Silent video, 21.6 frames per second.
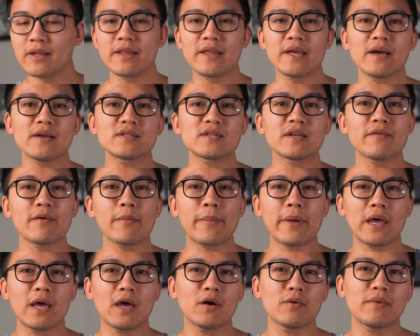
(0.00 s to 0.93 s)
They also have a
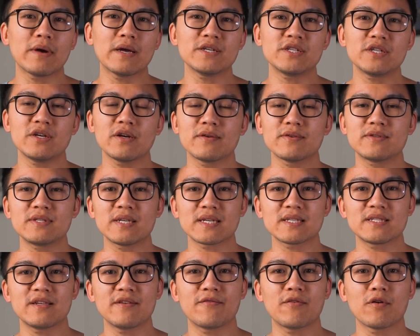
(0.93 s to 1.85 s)
payout ratio of
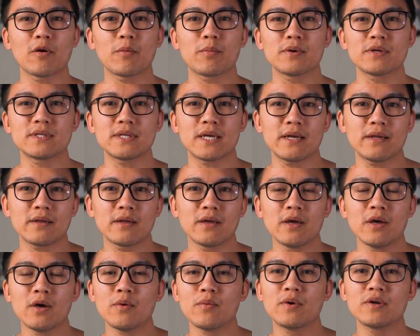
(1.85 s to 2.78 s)
64%,
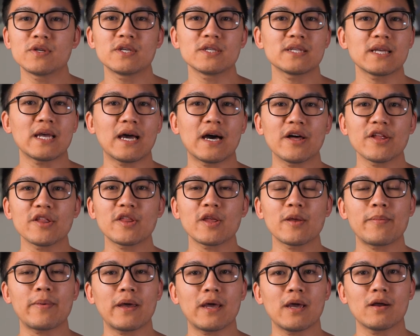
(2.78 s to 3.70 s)
which is a
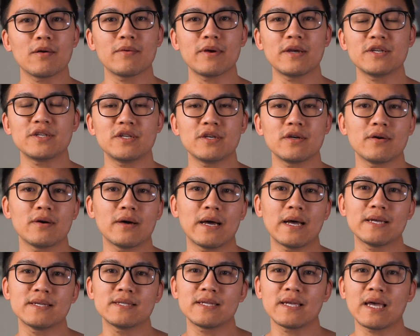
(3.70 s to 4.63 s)
healthy payout ratio
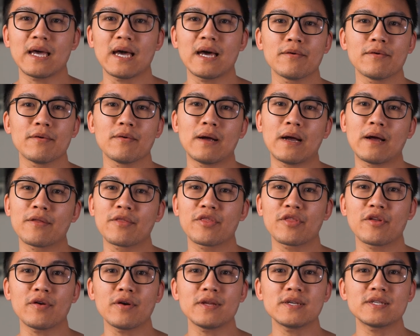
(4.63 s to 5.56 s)
as they around
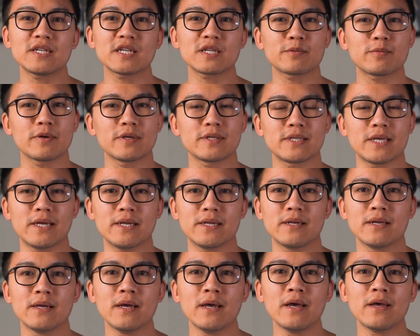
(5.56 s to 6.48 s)

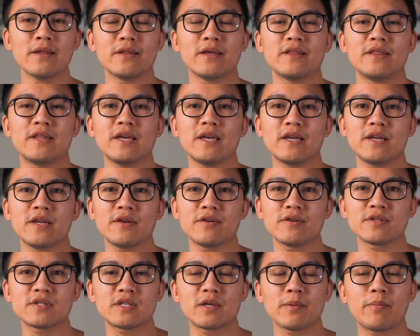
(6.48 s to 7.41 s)
36% that they
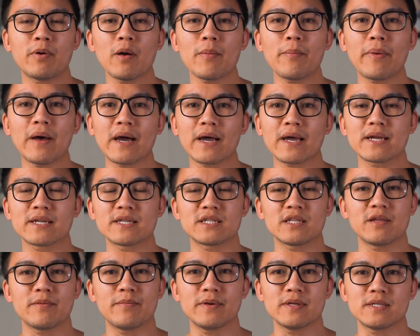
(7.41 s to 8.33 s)
use to put back
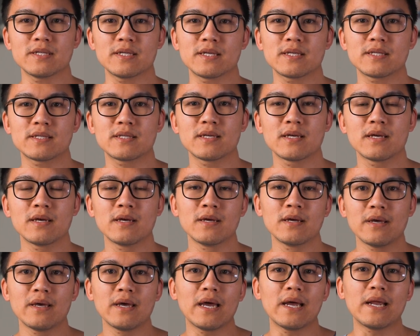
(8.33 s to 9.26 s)
into the business.
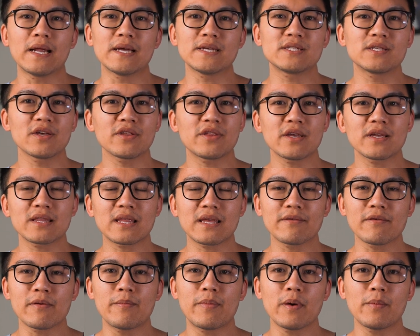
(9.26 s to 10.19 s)
And I still think they
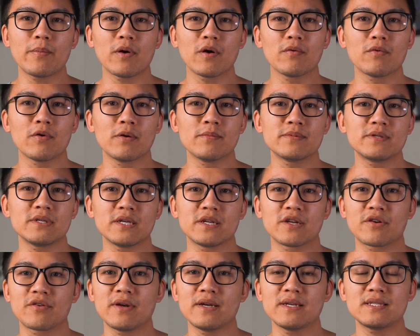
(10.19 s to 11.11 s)
have a bit more room to
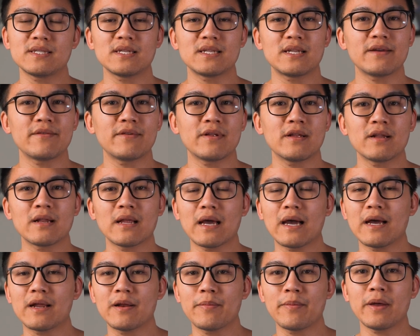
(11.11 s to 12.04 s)
increase the dividend
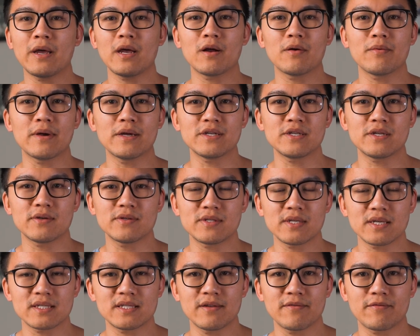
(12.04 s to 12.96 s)
at a payout ratio of
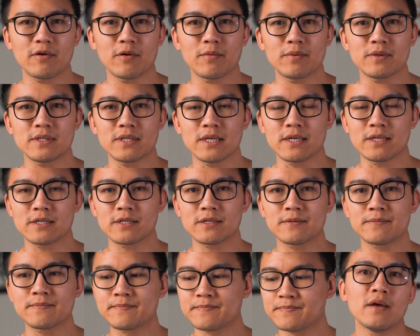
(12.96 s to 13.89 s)
64%.
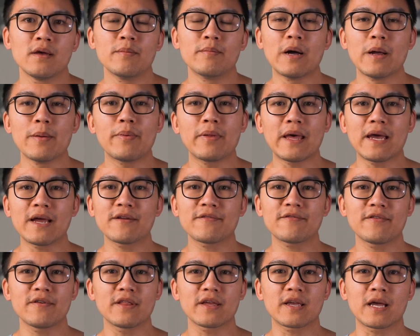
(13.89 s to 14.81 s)
My plan
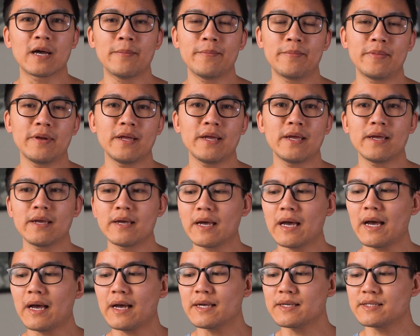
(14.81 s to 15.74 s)
for the company,
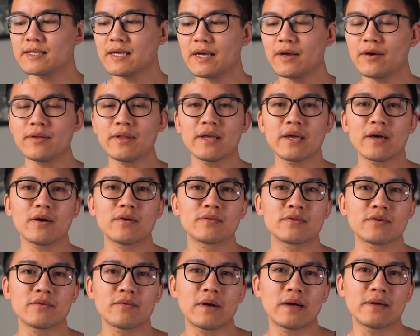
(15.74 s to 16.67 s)
as I only
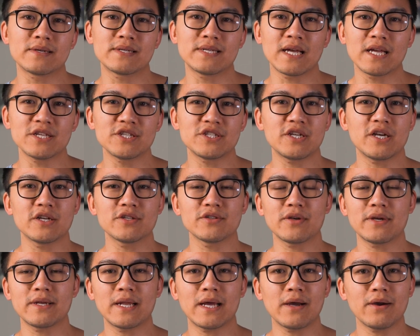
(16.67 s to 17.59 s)
own around 10 shares
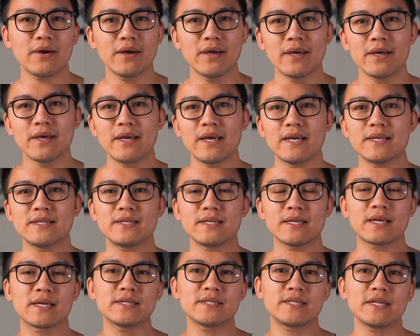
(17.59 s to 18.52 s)
right now, is
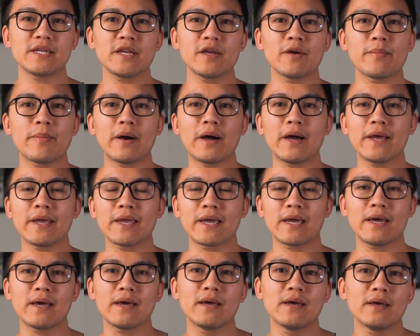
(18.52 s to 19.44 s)
to continue buying
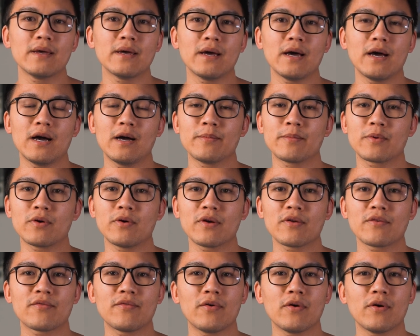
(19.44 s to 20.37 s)
it
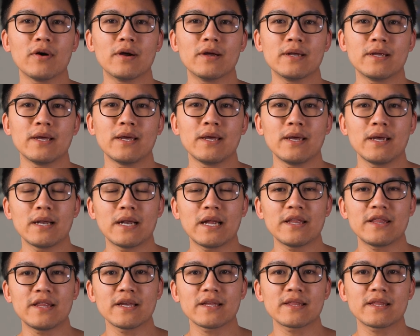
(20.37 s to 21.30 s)
going forward. And
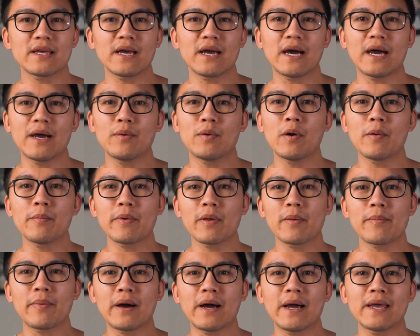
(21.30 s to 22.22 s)
I think that I won't be
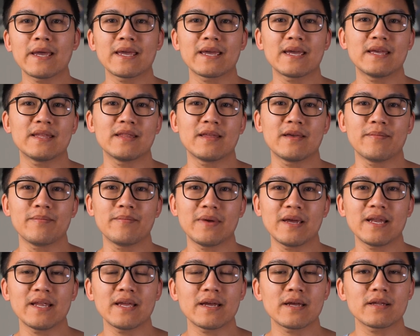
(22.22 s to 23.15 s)
buying in the
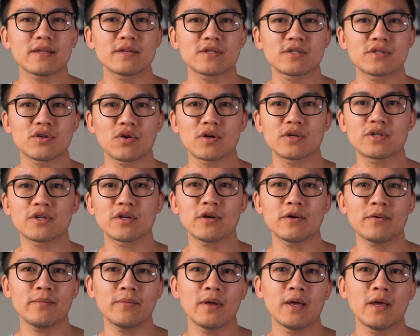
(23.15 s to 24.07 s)
immediate short
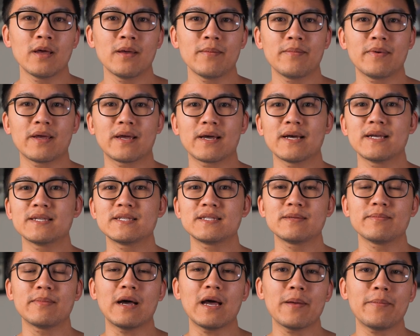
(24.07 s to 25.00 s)
term
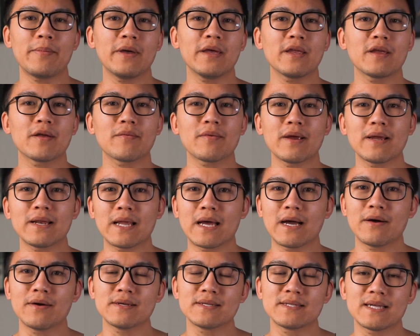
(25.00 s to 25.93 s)
because my opinion right
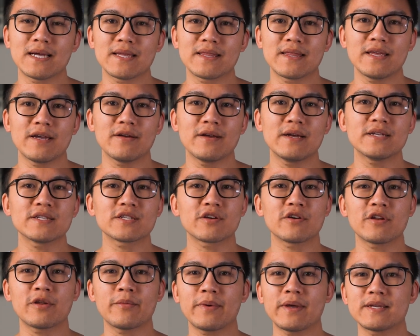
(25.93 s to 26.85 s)
now is that there is
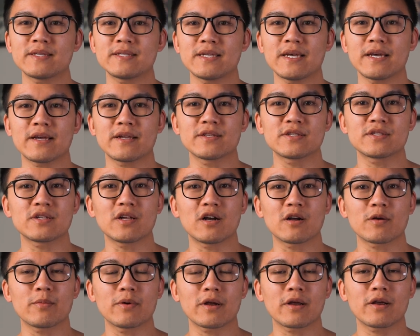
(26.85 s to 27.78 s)
going to be a second
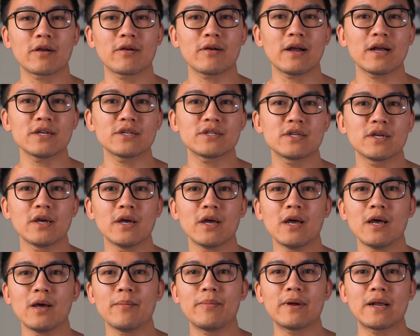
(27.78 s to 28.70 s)
stock market crash,
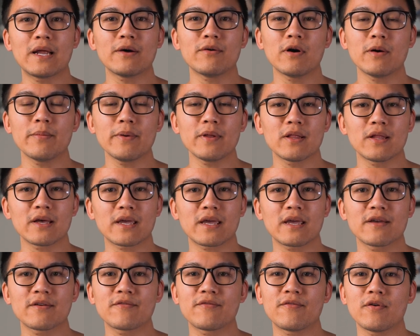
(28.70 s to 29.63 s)
but I will be
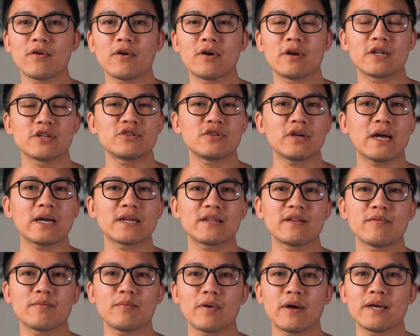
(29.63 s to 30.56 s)
looking for an
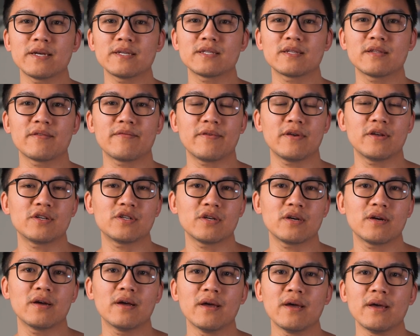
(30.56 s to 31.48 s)
attractive price in the
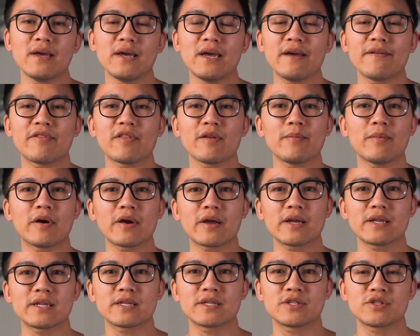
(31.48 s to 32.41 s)
future if the
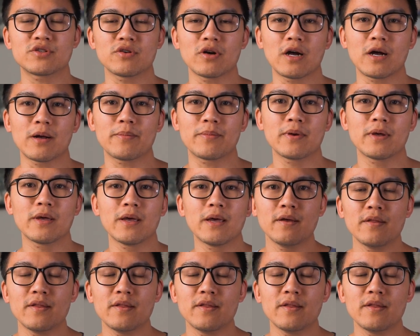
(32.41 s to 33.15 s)
market does drop.